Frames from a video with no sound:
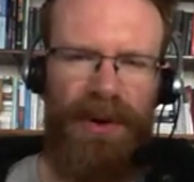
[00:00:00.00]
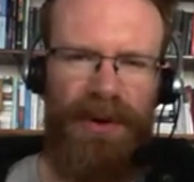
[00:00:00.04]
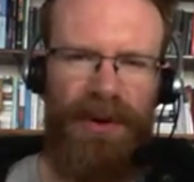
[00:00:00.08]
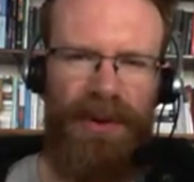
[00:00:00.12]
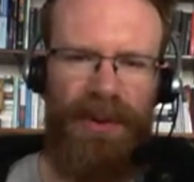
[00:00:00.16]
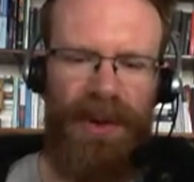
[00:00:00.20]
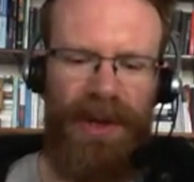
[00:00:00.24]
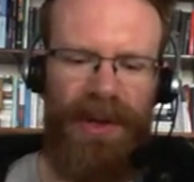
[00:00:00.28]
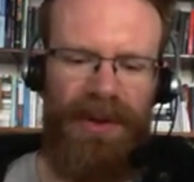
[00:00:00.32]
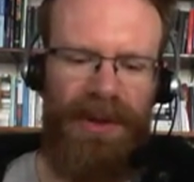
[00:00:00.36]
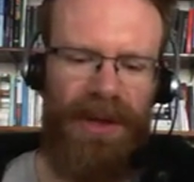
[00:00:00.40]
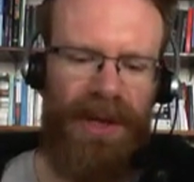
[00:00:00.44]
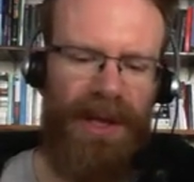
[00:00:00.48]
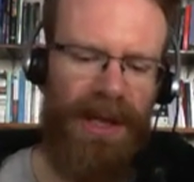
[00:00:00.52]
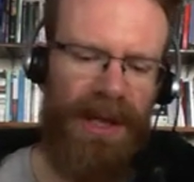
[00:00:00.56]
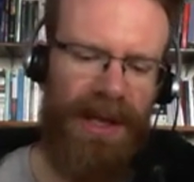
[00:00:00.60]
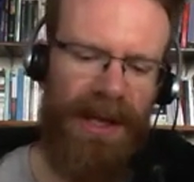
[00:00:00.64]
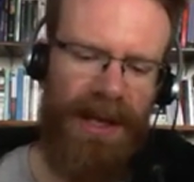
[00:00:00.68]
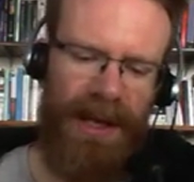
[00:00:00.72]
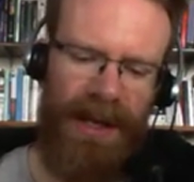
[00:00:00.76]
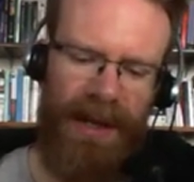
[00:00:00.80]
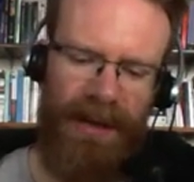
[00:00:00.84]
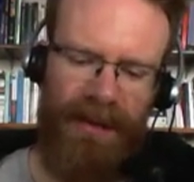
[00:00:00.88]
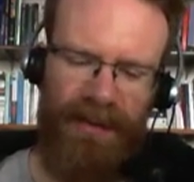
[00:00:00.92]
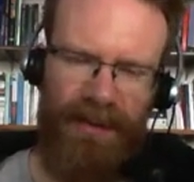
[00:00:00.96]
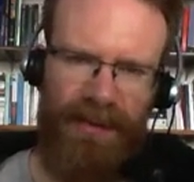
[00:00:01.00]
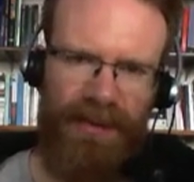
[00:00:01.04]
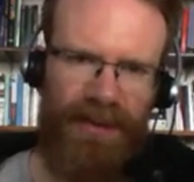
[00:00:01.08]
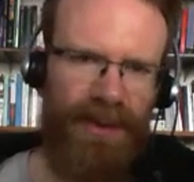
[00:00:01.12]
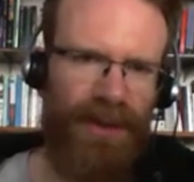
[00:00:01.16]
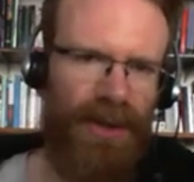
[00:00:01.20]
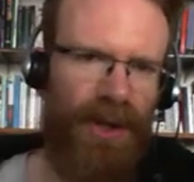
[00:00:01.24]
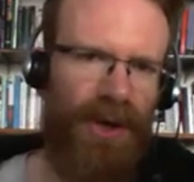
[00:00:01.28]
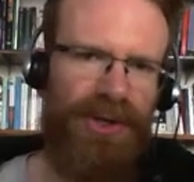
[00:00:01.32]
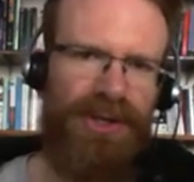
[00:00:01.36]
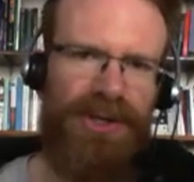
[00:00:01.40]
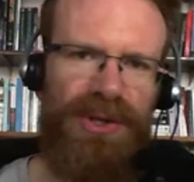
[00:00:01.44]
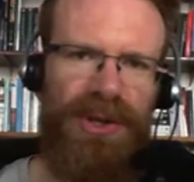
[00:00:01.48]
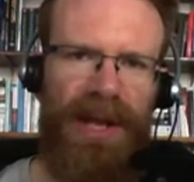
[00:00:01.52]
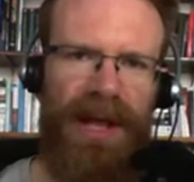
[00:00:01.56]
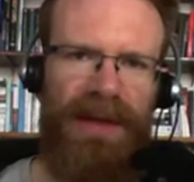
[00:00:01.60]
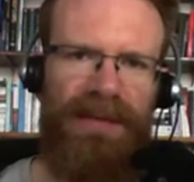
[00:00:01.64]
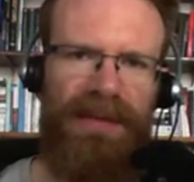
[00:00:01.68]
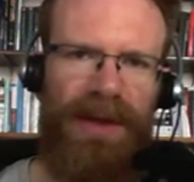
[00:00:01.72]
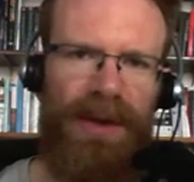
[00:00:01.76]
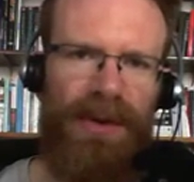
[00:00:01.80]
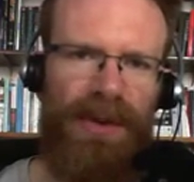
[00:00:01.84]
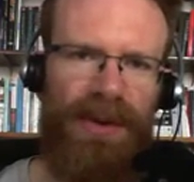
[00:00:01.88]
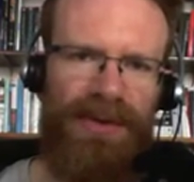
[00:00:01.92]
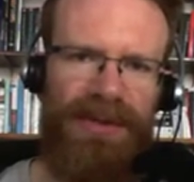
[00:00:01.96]
Uh, larger than life heroes need
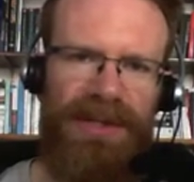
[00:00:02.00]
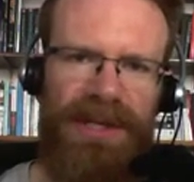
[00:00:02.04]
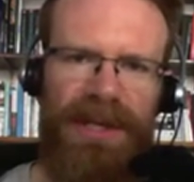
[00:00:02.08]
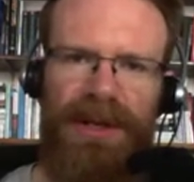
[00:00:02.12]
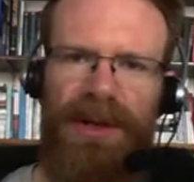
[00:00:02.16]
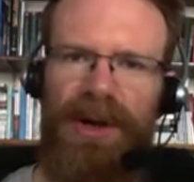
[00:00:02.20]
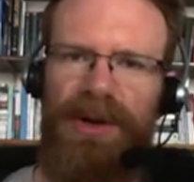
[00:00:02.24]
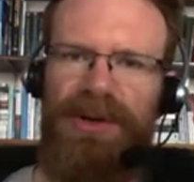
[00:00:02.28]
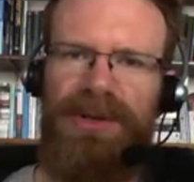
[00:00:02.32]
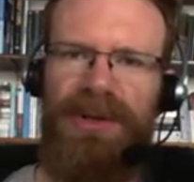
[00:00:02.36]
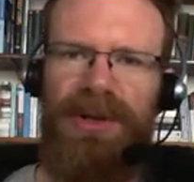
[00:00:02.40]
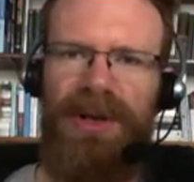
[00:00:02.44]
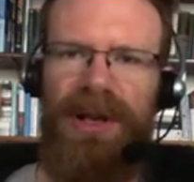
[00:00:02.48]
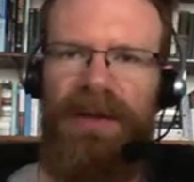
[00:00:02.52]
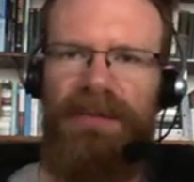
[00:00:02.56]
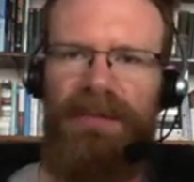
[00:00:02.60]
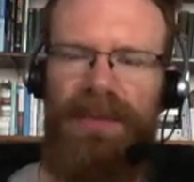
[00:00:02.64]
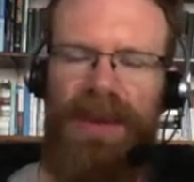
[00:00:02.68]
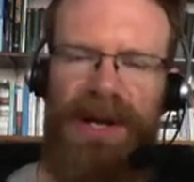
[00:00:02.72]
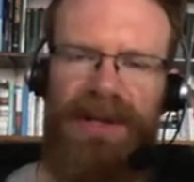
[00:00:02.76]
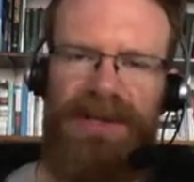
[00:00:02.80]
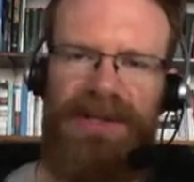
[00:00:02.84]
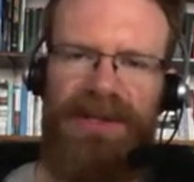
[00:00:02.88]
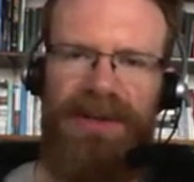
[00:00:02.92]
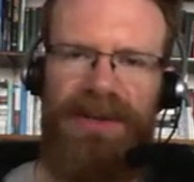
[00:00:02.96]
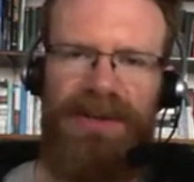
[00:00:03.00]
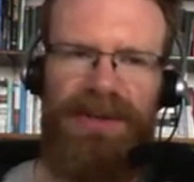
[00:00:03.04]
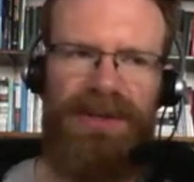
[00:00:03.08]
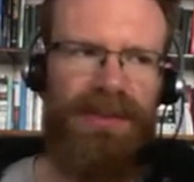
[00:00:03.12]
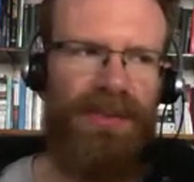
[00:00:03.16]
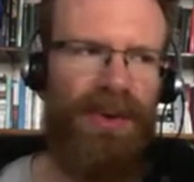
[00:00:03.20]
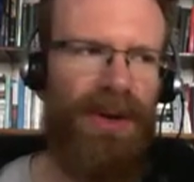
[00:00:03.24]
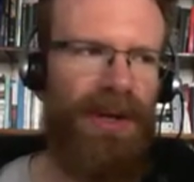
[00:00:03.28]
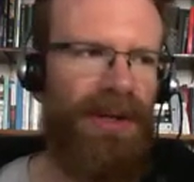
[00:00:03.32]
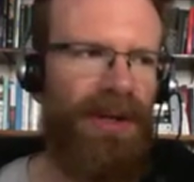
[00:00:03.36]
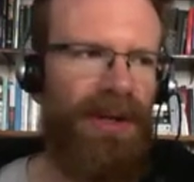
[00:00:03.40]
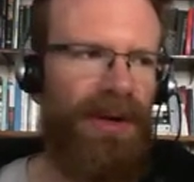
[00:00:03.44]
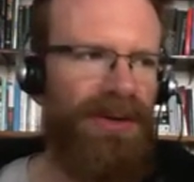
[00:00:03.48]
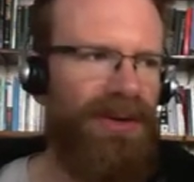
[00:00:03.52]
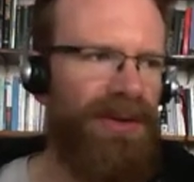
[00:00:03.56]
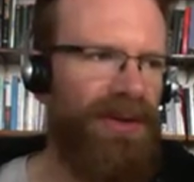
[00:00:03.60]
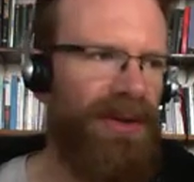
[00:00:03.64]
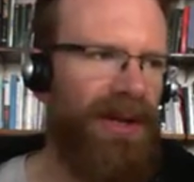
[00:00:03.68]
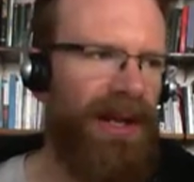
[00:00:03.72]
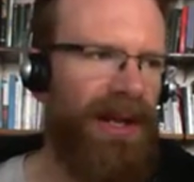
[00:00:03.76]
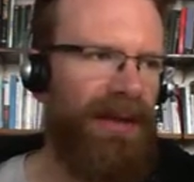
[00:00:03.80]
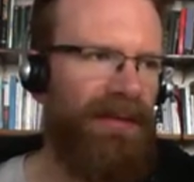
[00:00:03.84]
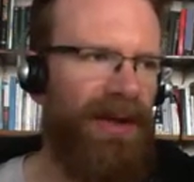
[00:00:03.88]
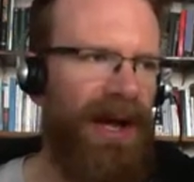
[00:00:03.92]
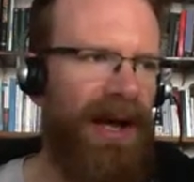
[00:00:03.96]
larger than life monsters to bring larger than life
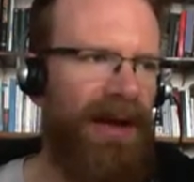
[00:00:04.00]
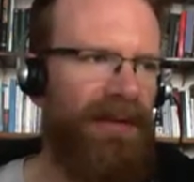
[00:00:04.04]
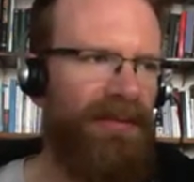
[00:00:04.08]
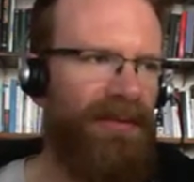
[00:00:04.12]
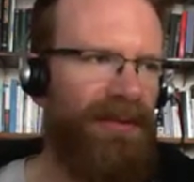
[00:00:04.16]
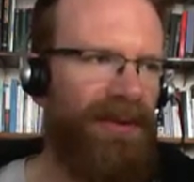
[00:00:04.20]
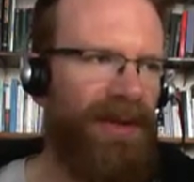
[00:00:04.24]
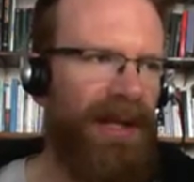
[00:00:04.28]
conflict and,